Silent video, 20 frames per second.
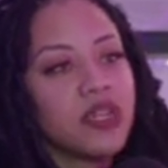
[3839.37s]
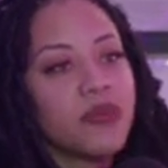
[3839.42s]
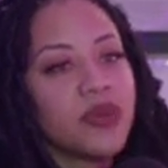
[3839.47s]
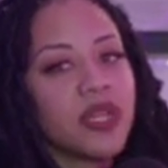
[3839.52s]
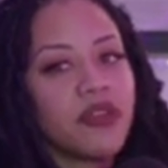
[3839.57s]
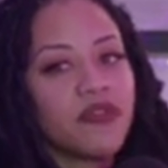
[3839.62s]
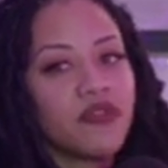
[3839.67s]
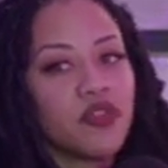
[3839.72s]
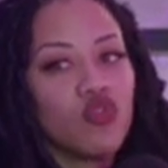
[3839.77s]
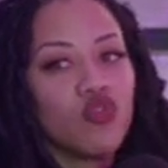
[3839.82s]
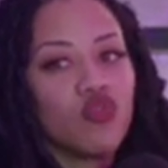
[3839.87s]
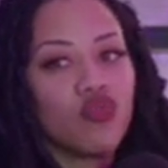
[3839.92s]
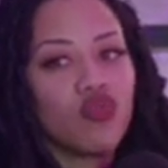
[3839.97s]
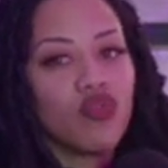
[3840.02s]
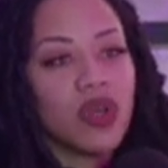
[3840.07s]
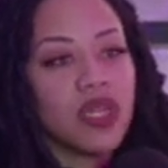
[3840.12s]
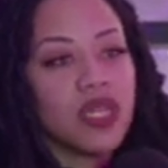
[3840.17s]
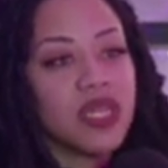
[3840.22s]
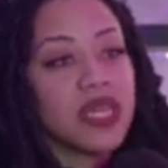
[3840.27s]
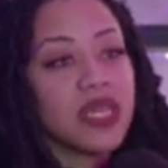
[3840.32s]
But if you
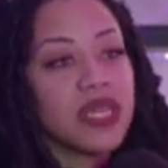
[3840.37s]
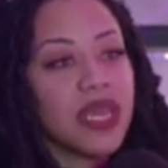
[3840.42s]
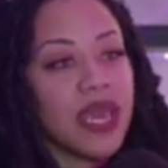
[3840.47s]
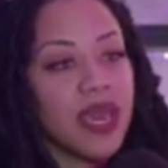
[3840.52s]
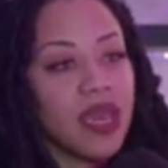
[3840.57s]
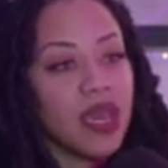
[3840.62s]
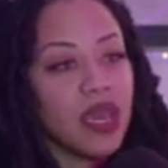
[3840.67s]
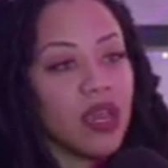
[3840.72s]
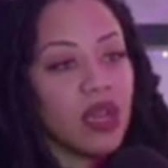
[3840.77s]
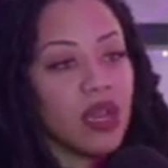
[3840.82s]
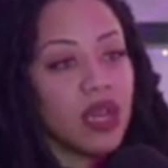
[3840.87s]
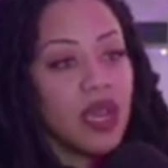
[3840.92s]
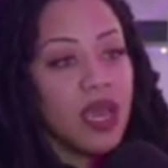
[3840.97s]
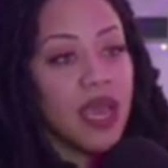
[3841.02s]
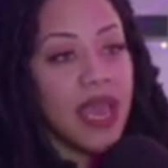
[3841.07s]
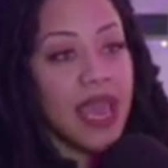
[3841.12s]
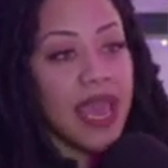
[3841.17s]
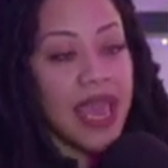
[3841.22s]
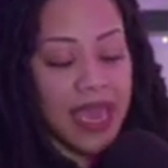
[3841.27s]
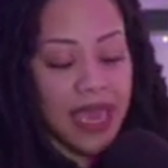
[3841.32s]
really care,
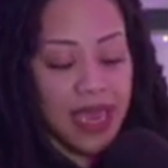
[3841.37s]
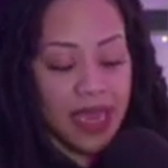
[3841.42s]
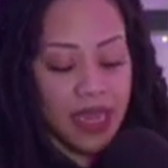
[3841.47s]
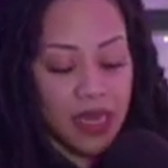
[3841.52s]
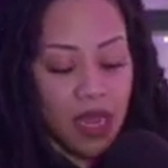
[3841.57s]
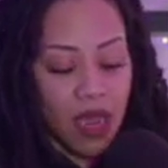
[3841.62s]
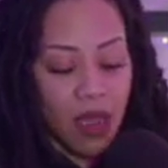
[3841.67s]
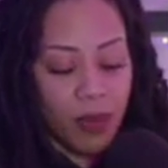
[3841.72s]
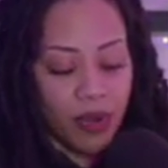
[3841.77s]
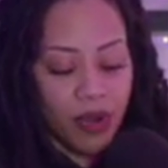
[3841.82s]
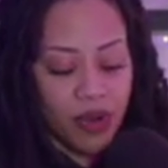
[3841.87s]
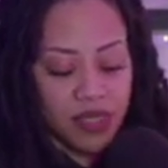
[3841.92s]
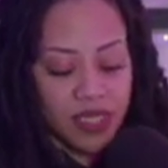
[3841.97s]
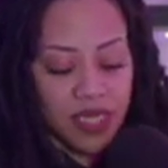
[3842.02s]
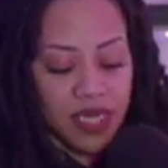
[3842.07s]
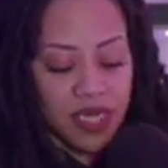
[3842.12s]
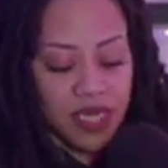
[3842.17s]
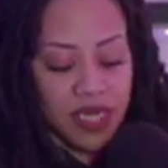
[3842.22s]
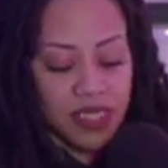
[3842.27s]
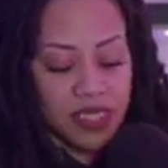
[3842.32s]
and a
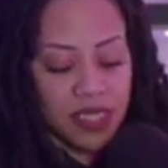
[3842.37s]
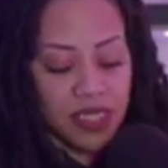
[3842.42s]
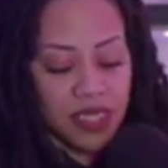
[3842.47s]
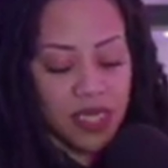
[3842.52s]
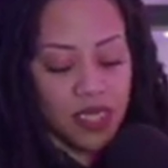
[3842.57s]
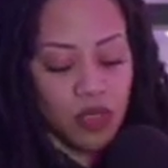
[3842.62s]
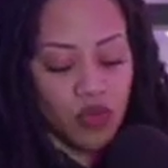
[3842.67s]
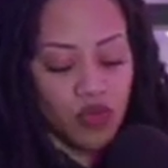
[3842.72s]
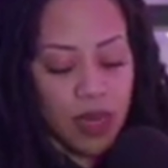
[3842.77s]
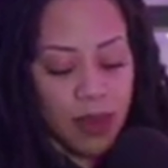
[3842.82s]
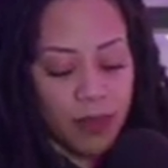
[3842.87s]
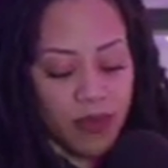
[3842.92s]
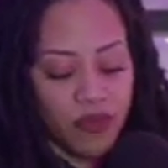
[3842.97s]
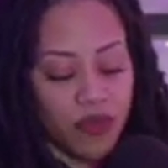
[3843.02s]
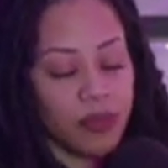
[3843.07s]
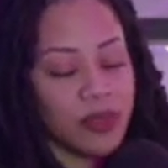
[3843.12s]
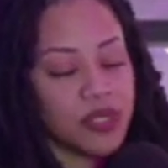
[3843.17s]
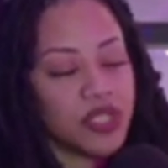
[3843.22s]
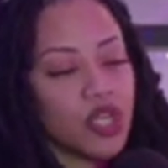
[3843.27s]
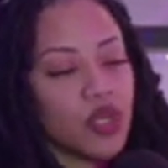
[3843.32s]
person can see you coming
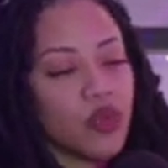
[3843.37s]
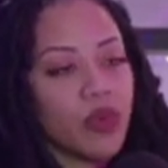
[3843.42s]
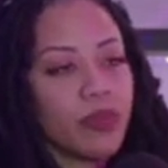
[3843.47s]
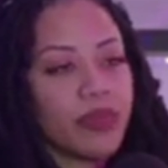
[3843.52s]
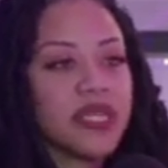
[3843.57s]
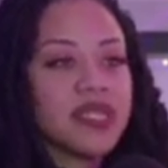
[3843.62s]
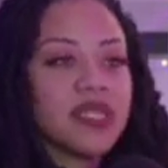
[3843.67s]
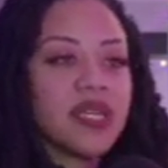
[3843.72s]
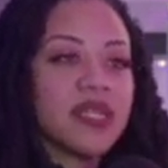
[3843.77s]
from a genuine place, because